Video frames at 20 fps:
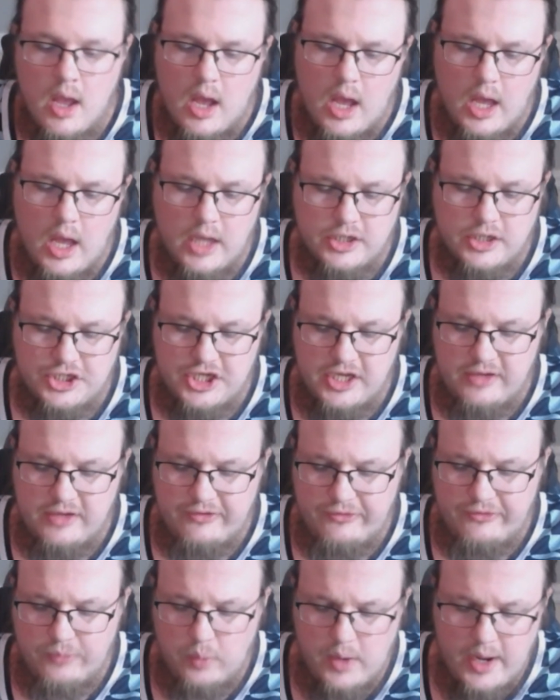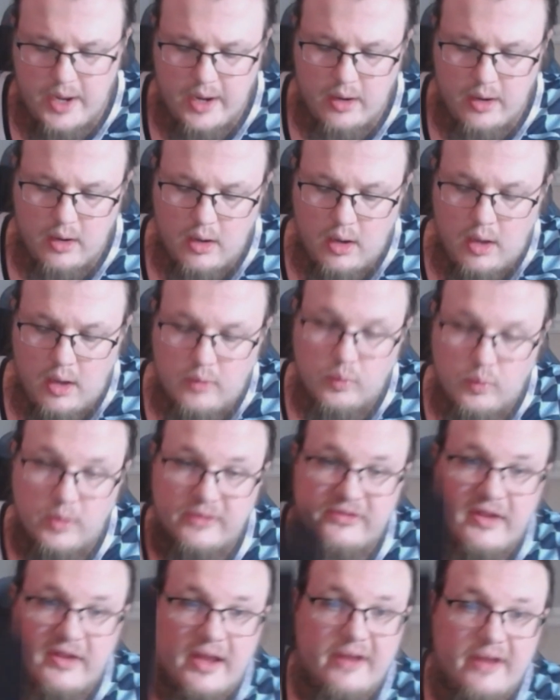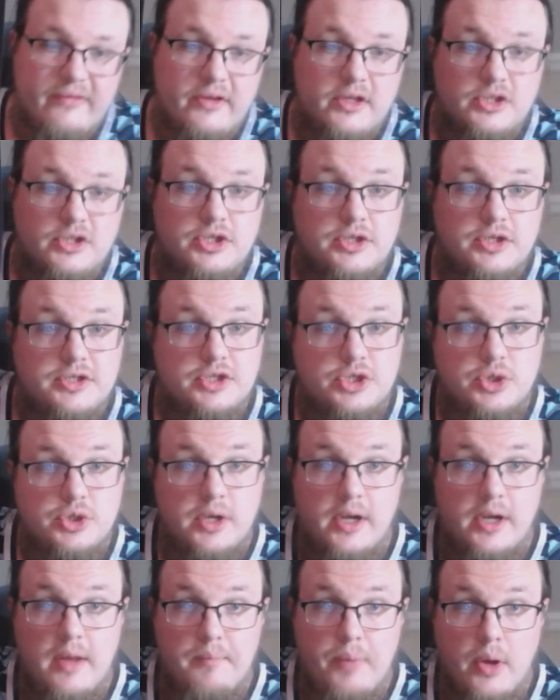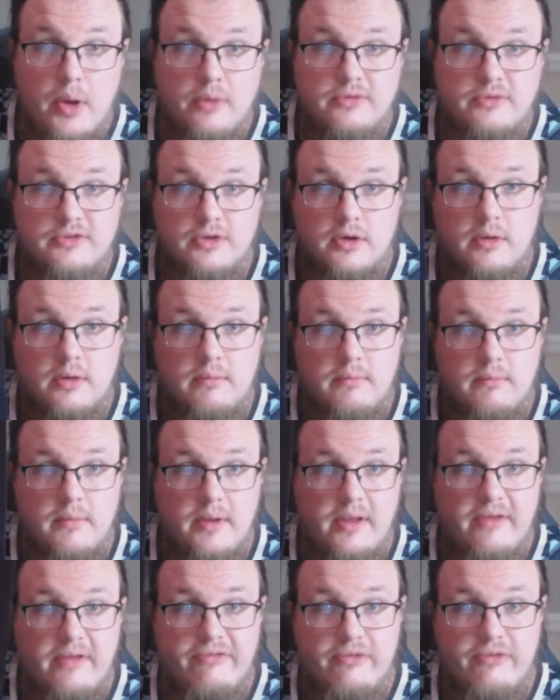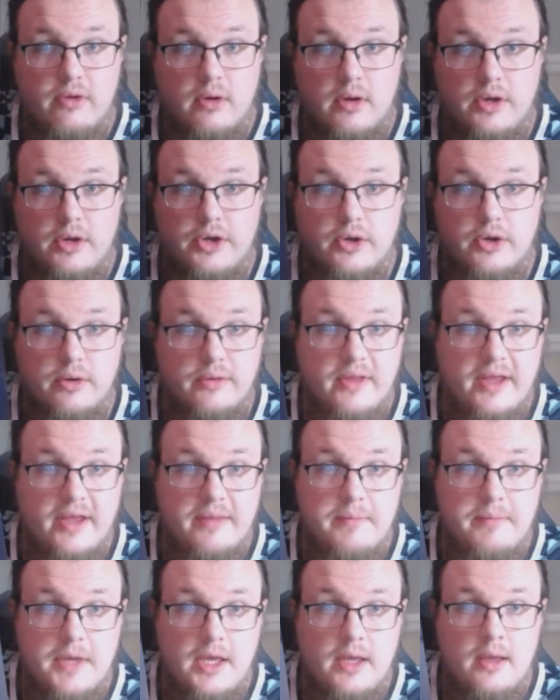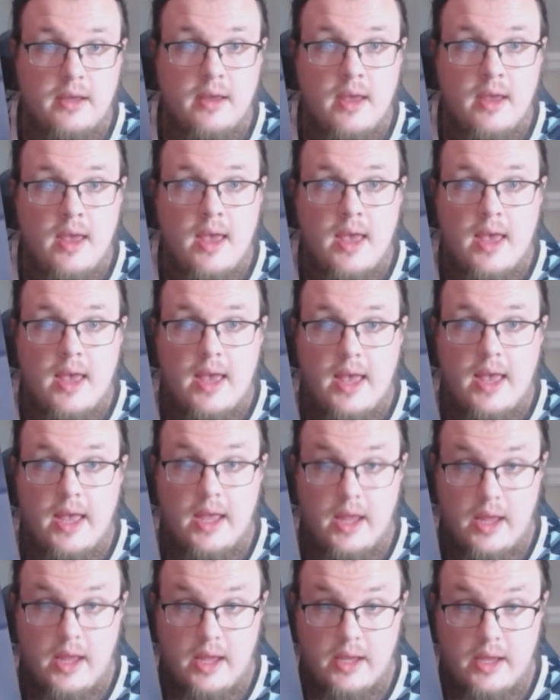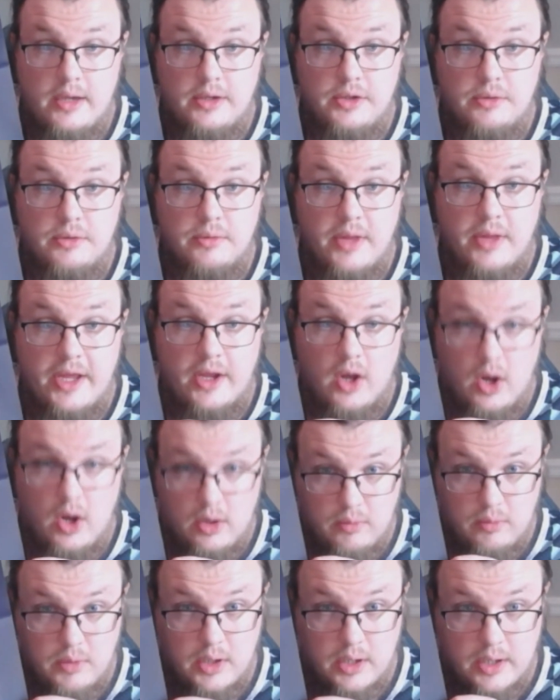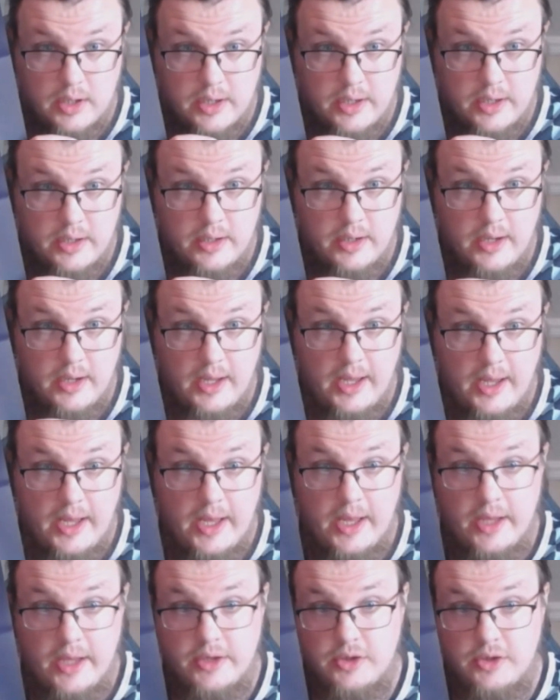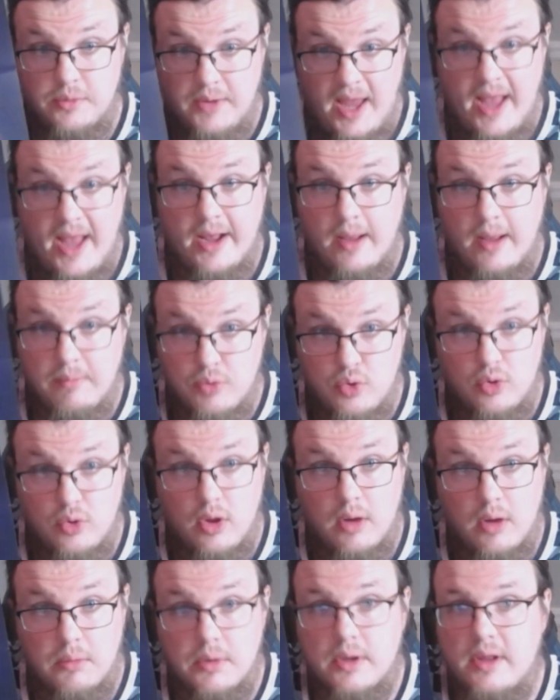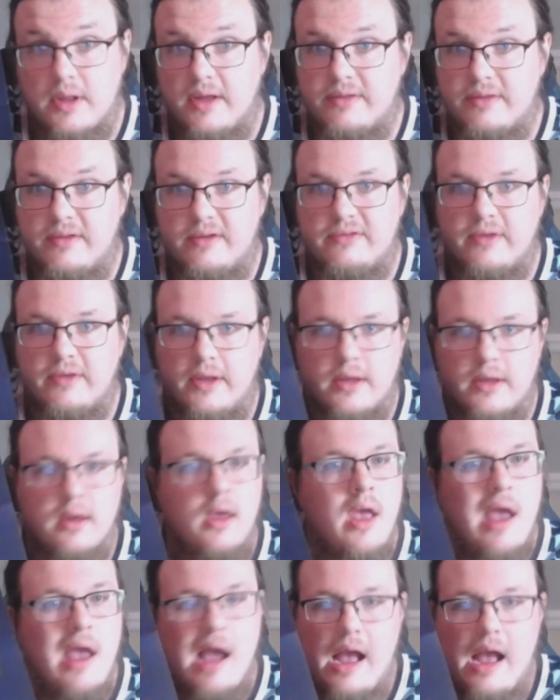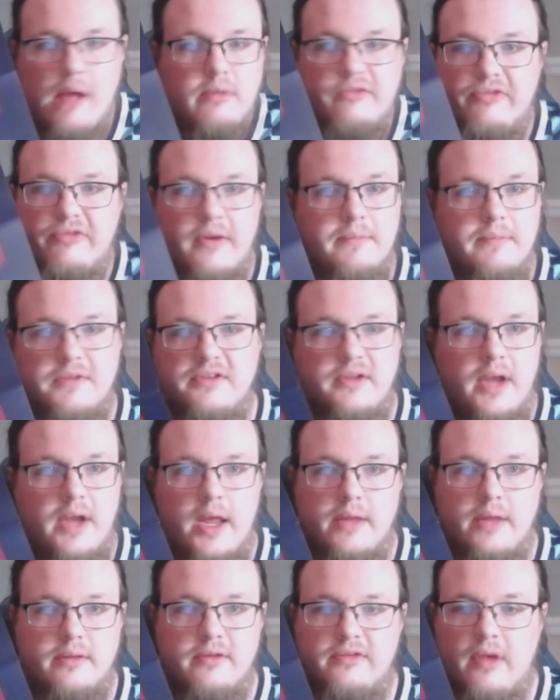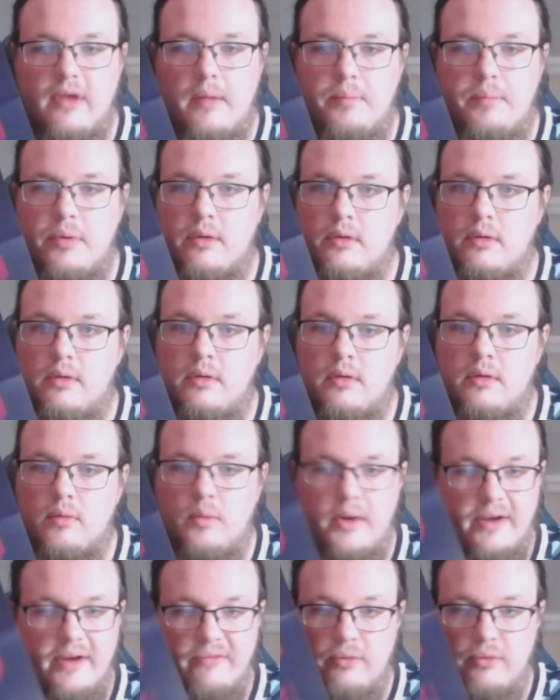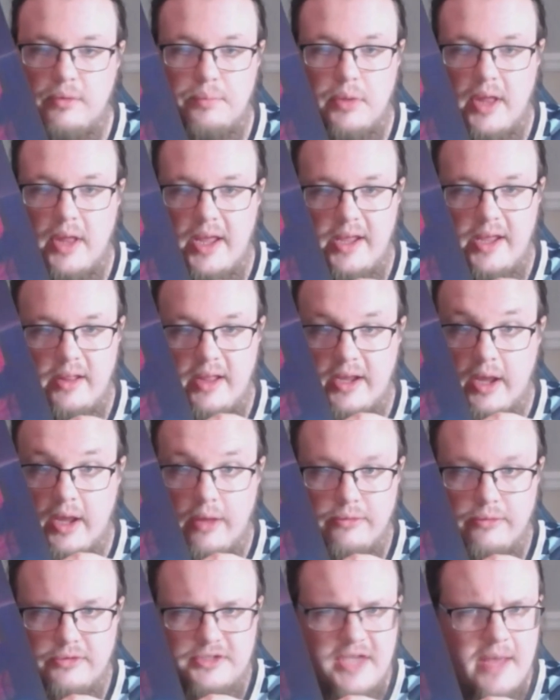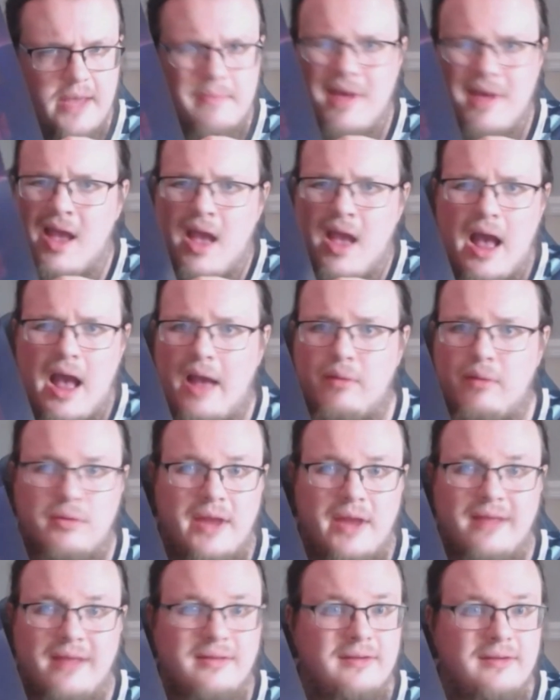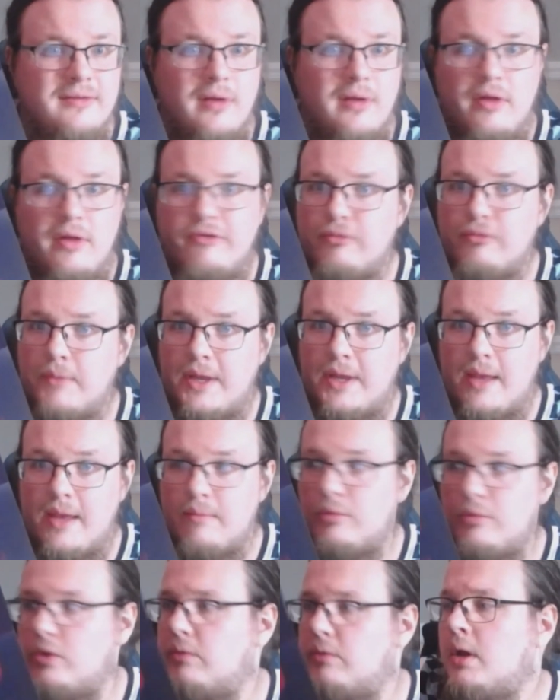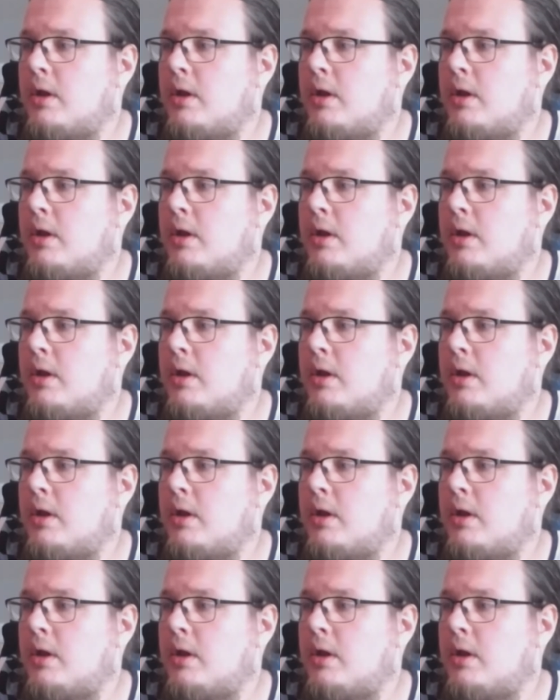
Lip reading: sheets, where on one side of it is just a straight up poster. If you're a nerd like me and you like artwork and you would hang up cool artwork like this, like I would frame this and hang this up. Whenever we play like Otherscape, I would hang these all over my game room.